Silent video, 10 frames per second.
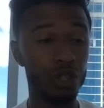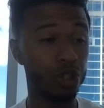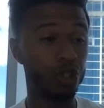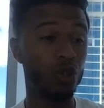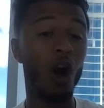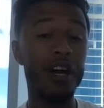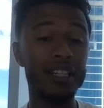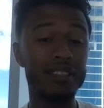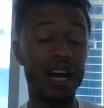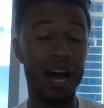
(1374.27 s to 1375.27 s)
your
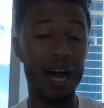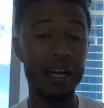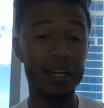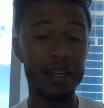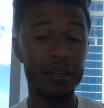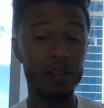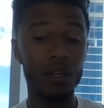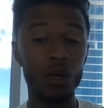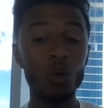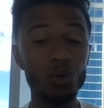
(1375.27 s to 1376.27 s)
strongest guy,
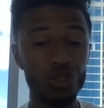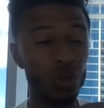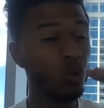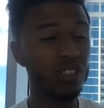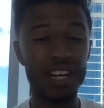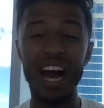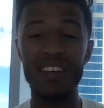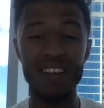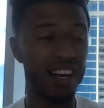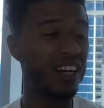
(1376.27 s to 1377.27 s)
who's the
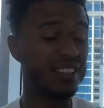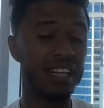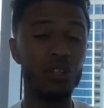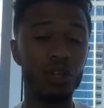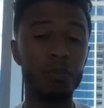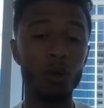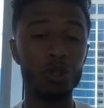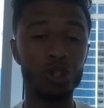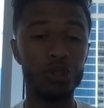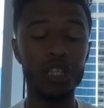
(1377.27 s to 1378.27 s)
guy that cuts down the
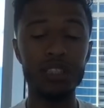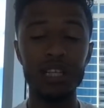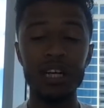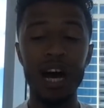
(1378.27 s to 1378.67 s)
most trees,